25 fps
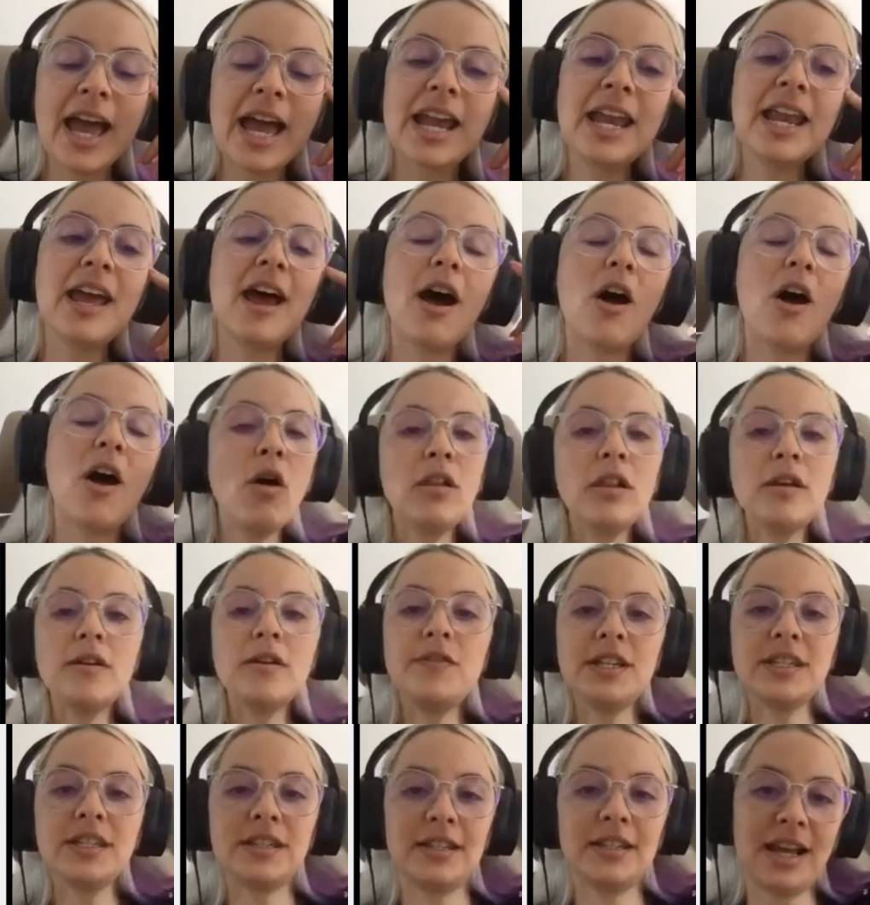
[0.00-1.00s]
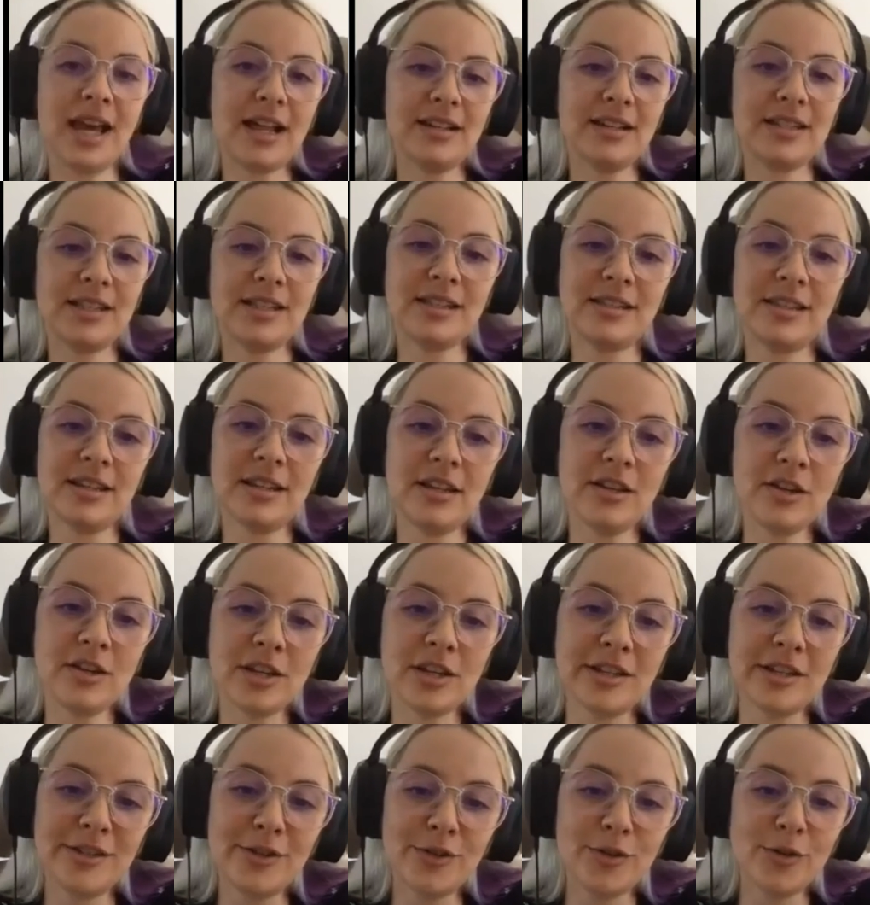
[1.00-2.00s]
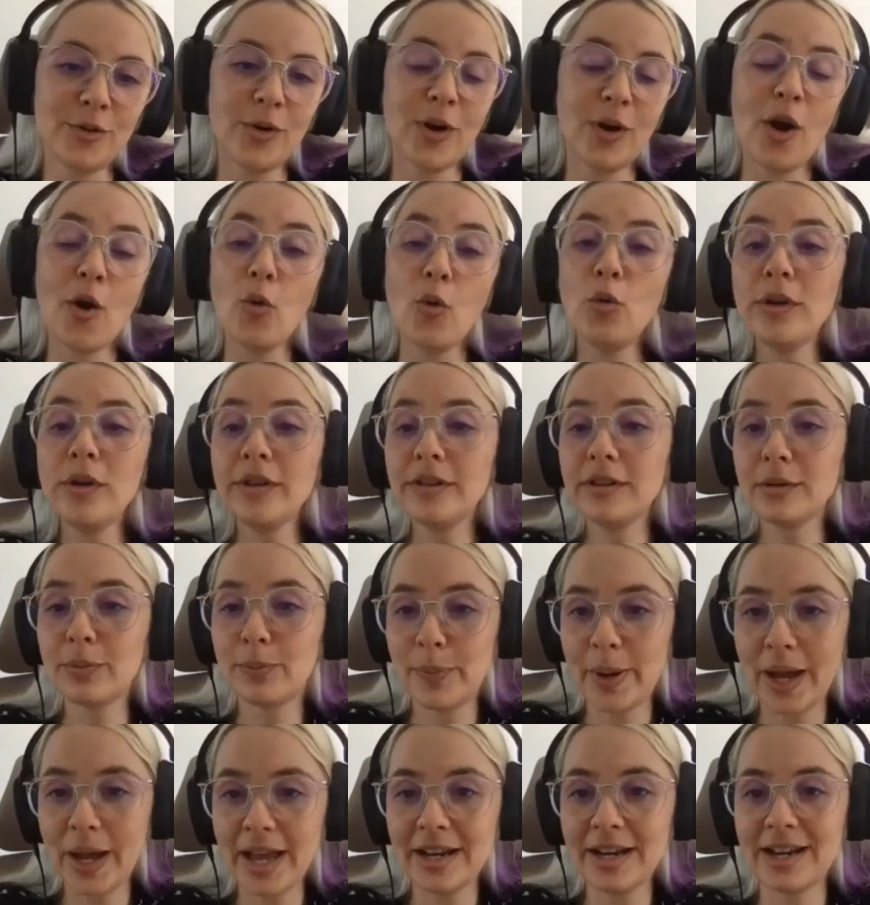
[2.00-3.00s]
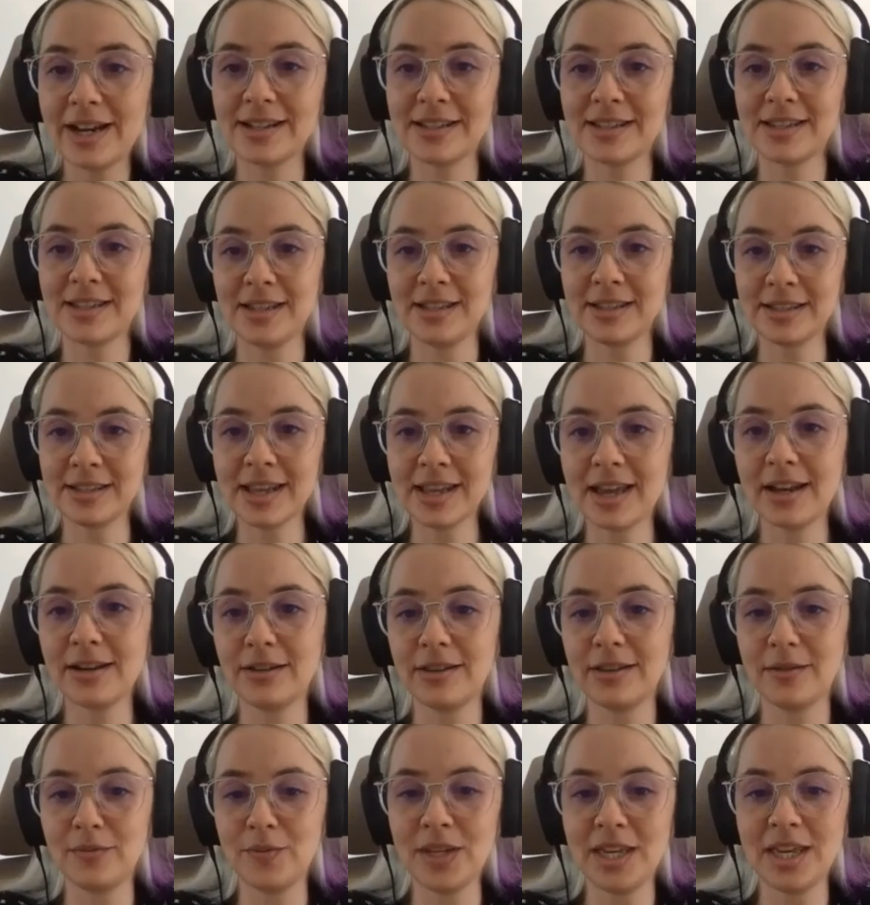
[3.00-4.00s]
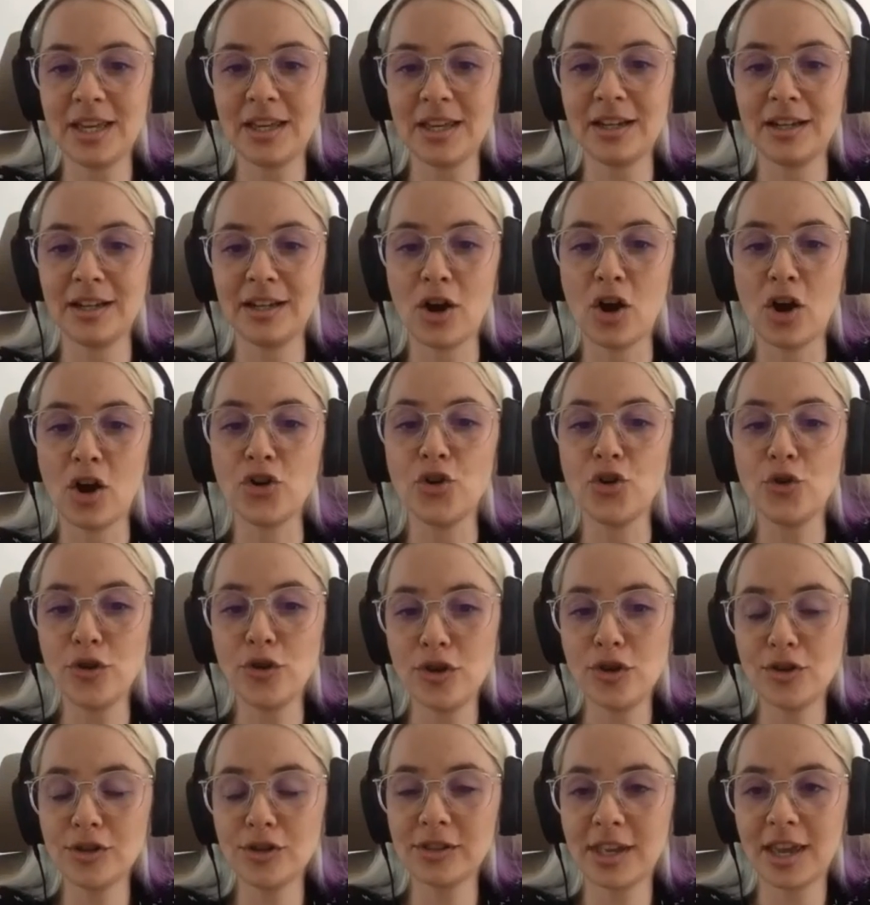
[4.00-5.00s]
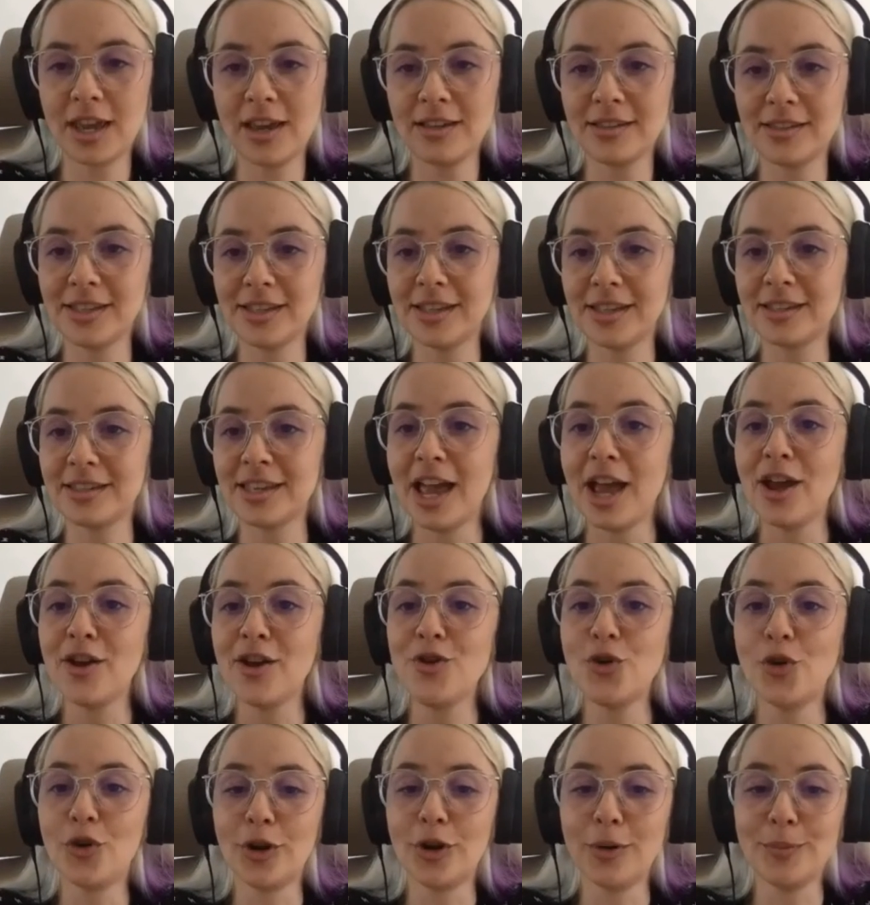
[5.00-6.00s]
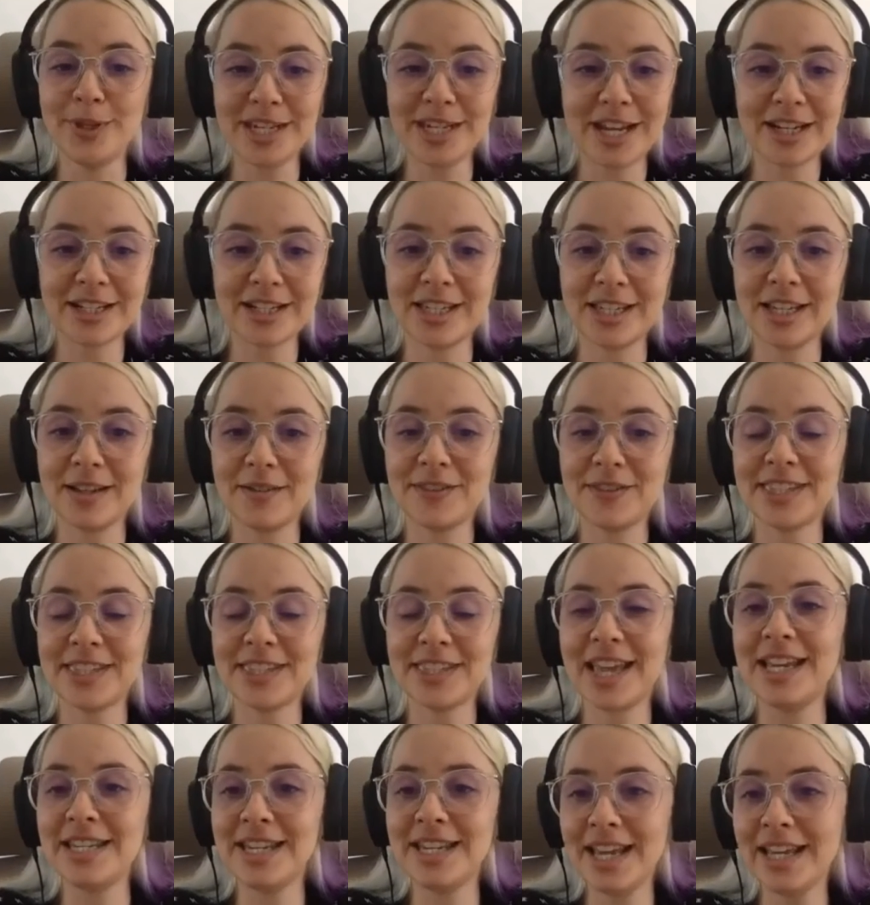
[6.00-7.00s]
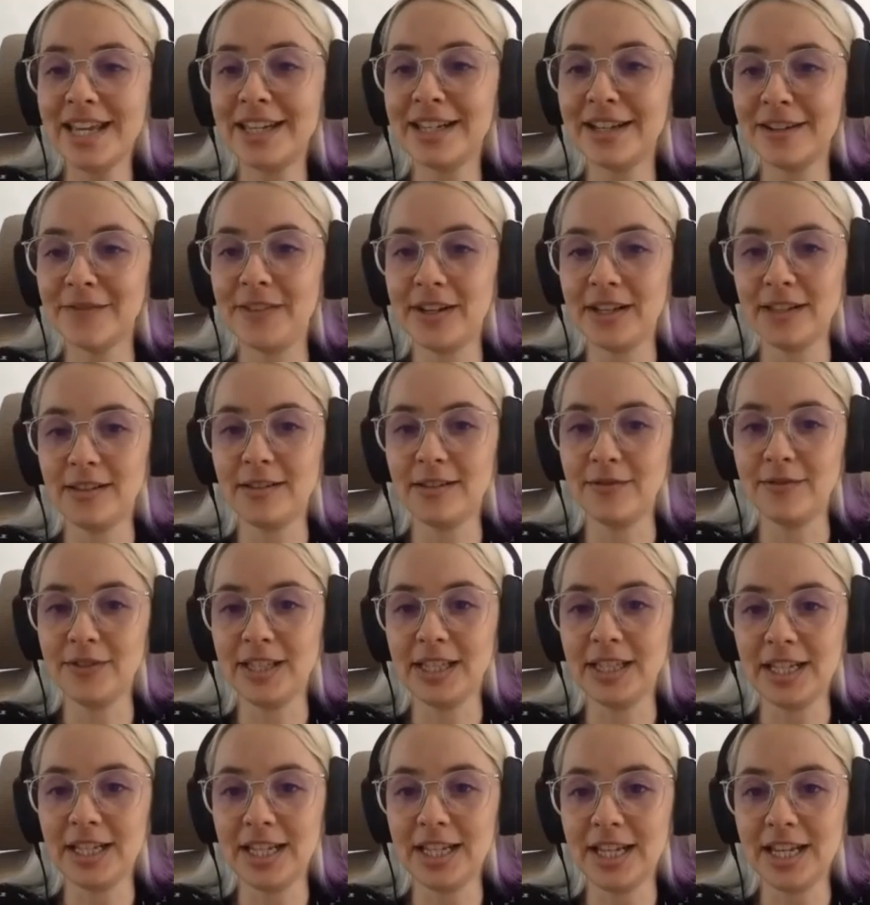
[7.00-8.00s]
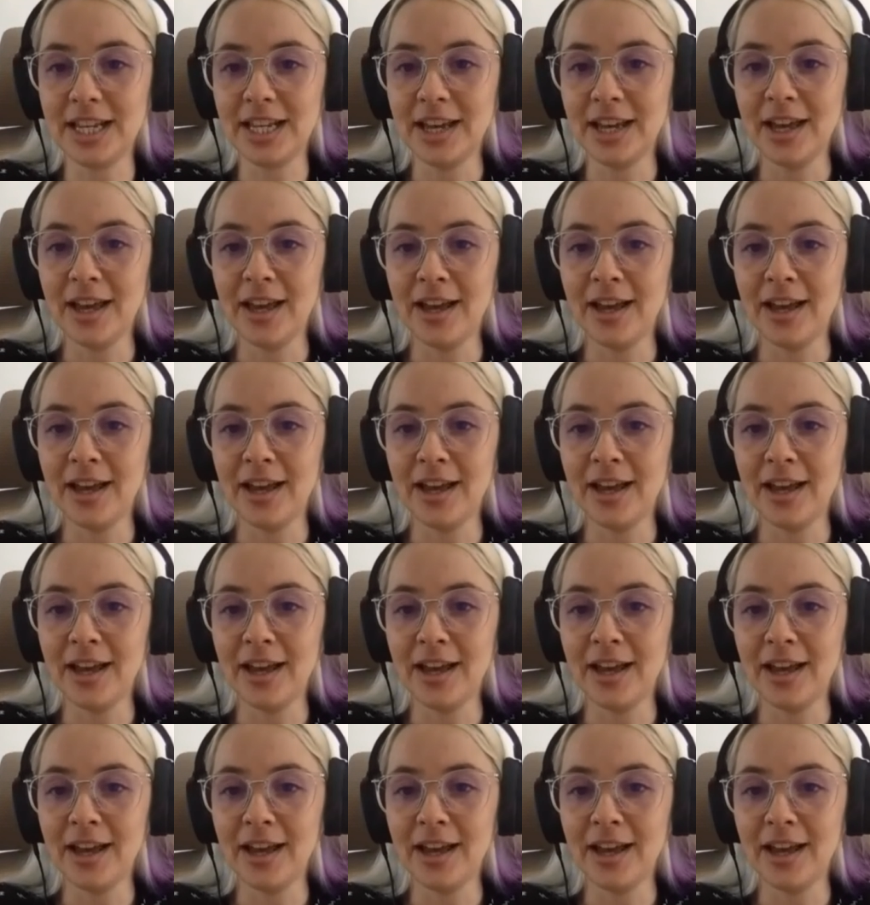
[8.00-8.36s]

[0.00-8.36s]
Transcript: And all of these analysis that you can do will depend, as I said on the beginning, on your use cases, your objectives, and data availability